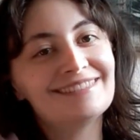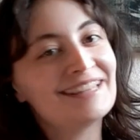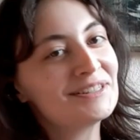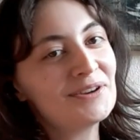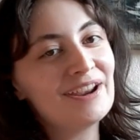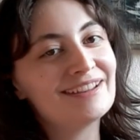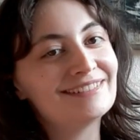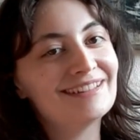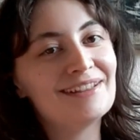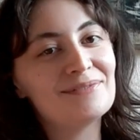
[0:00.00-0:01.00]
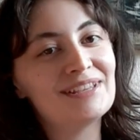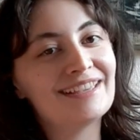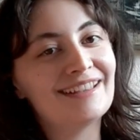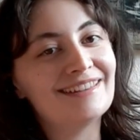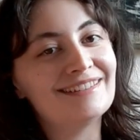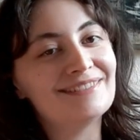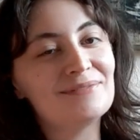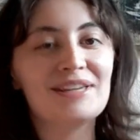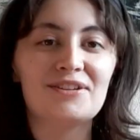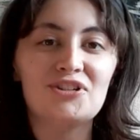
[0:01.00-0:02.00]
that's great, and
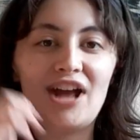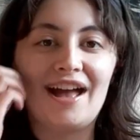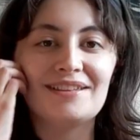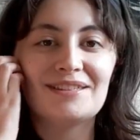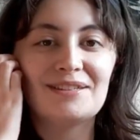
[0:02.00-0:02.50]
we can chat.